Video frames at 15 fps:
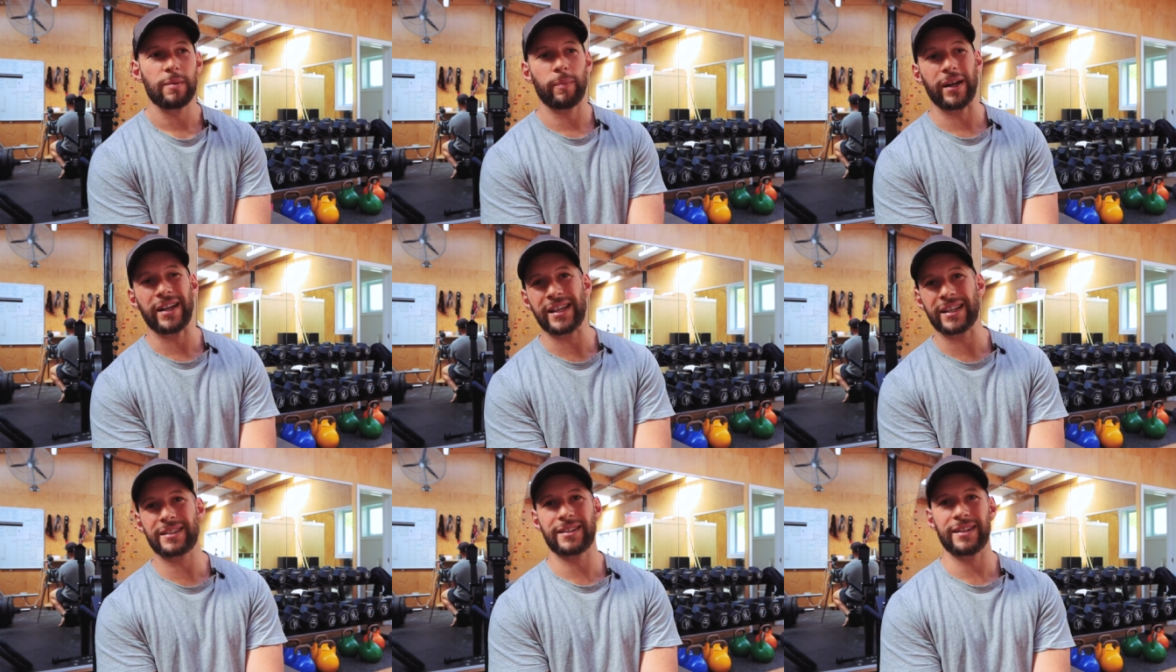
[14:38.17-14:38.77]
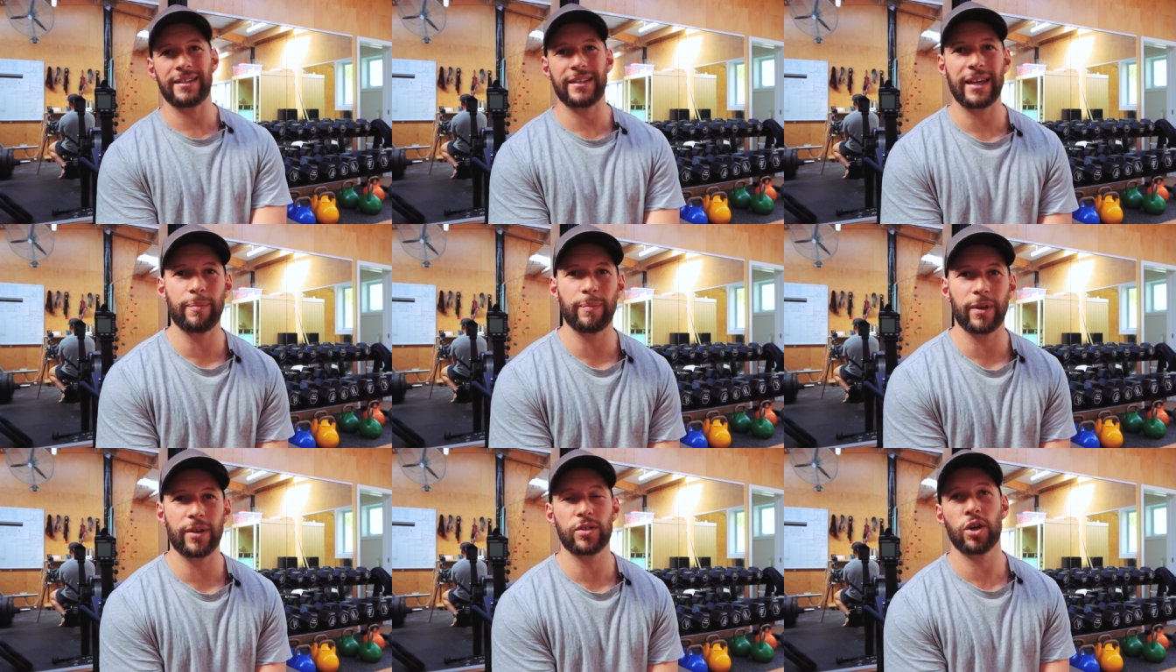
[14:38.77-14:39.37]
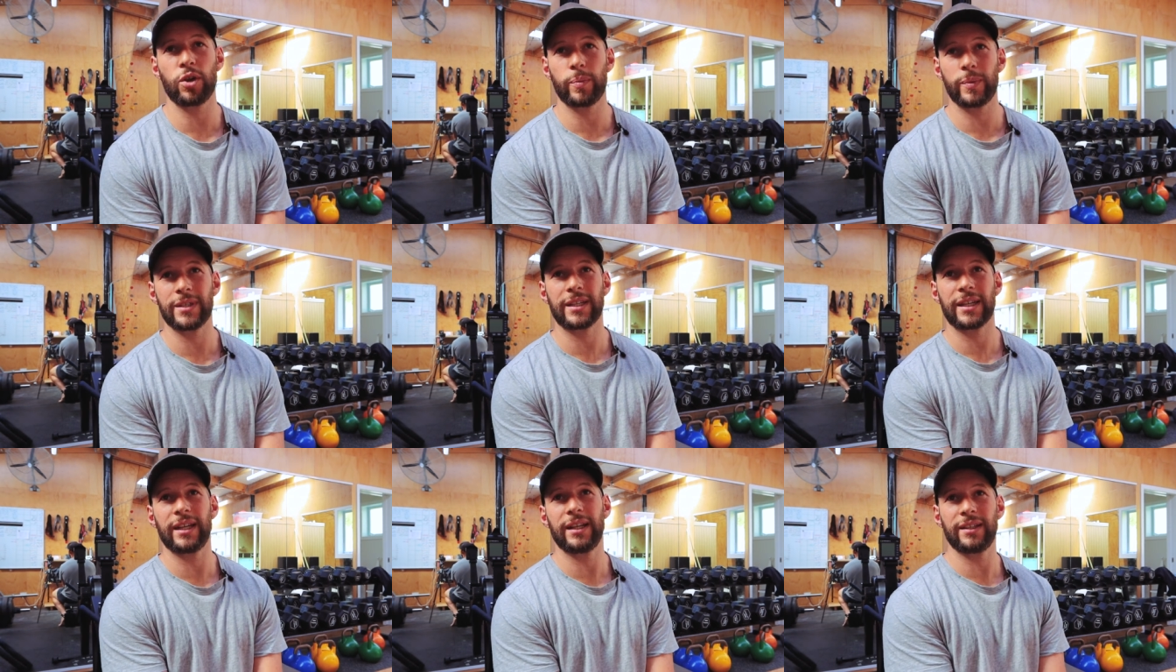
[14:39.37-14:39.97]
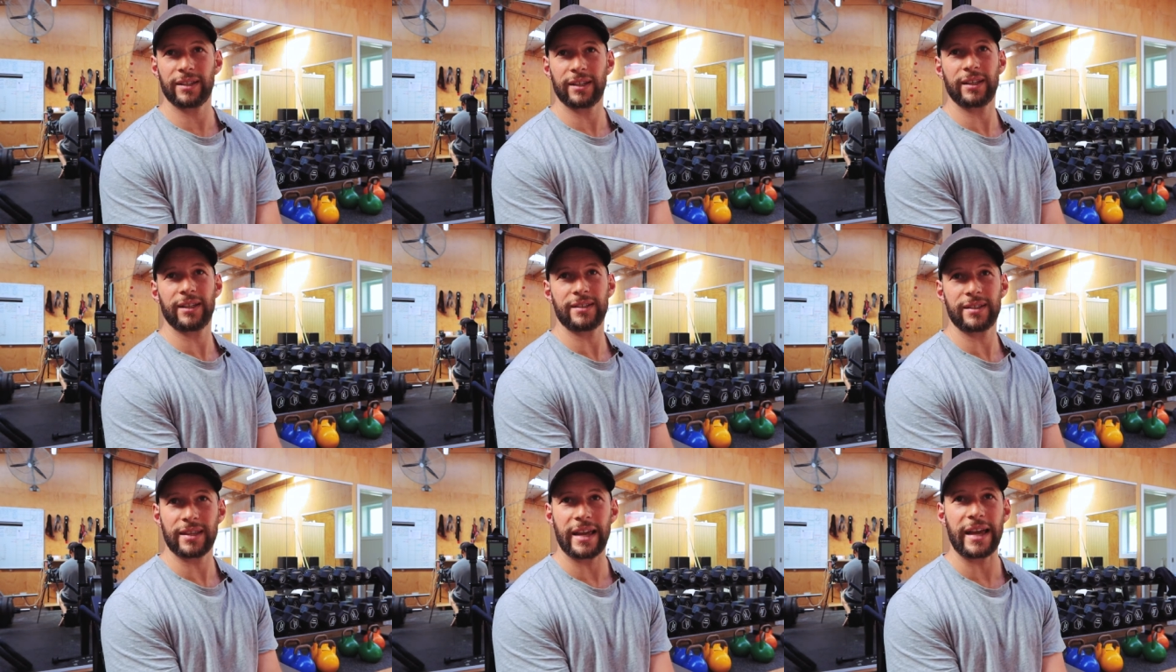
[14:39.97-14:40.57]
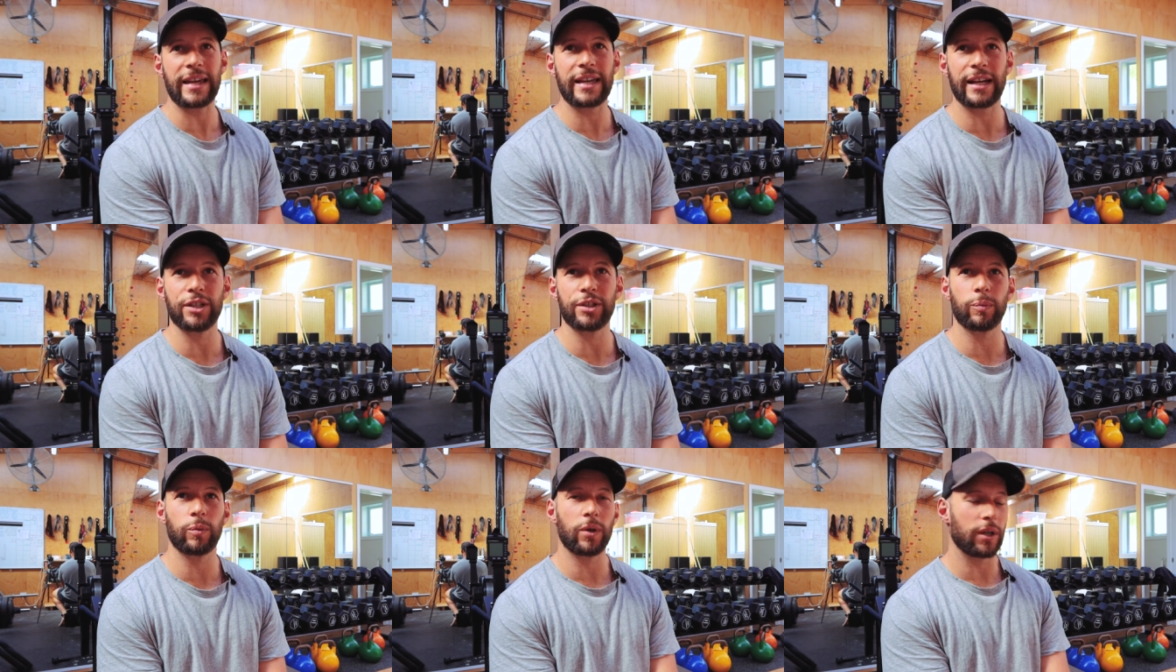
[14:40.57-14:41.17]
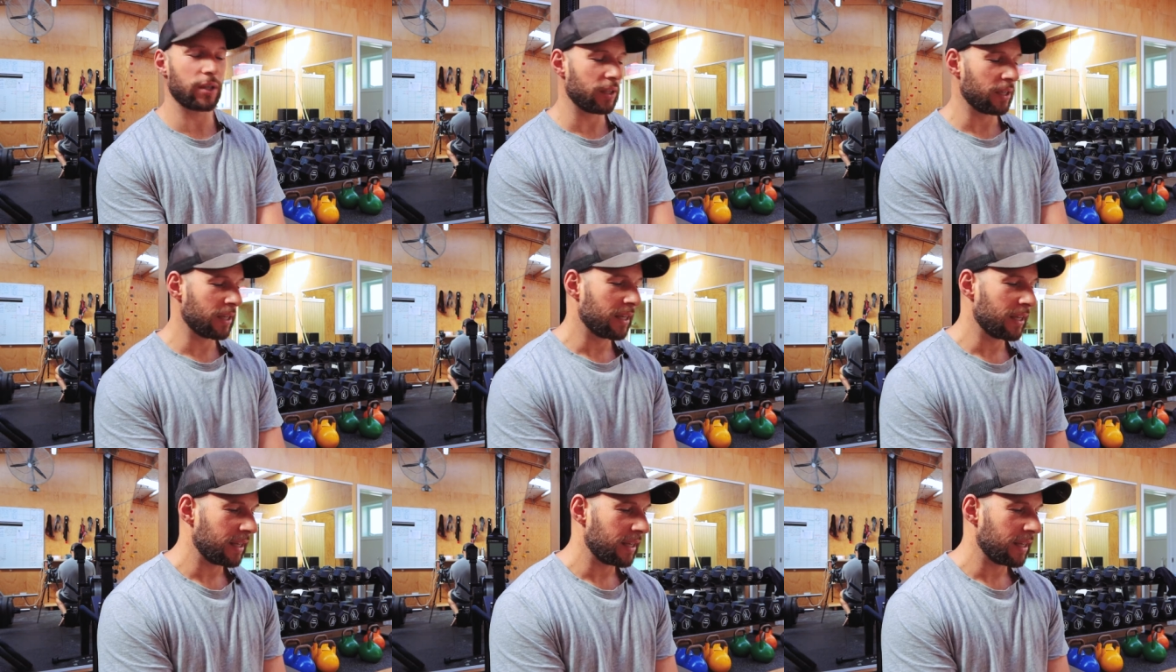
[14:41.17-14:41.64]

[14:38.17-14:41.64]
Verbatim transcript: My next attempt, I was hoping to get into the 800 watt